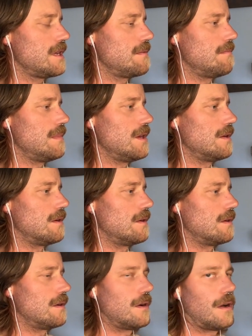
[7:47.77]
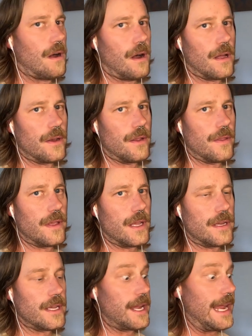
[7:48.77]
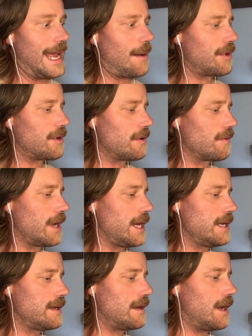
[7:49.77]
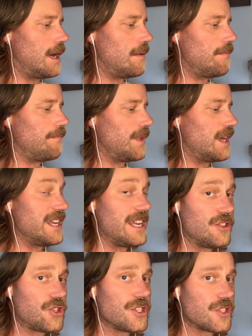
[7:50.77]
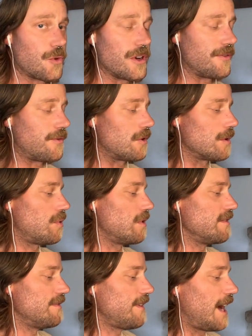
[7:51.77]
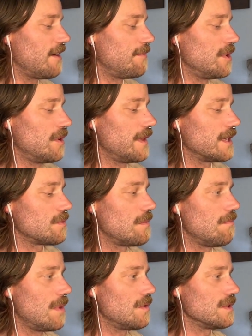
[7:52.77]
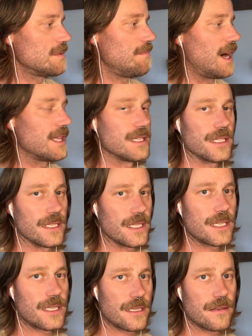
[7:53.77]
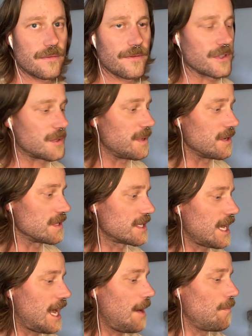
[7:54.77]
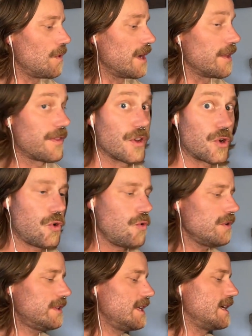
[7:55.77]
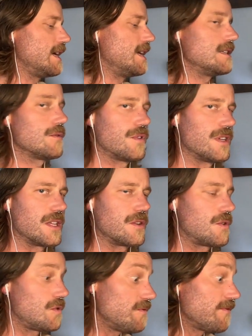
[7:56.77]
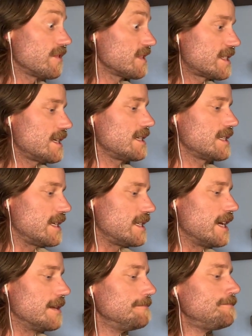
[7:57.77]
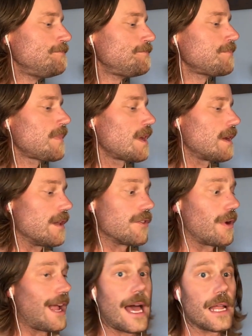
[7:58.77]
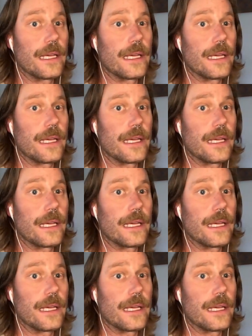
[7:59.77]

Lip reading: mil on the diameter, right? An inch is 24.5 mil. That's what most buttons for spinners come with. The cool thing is, and one of the first things I did, okay, so I had it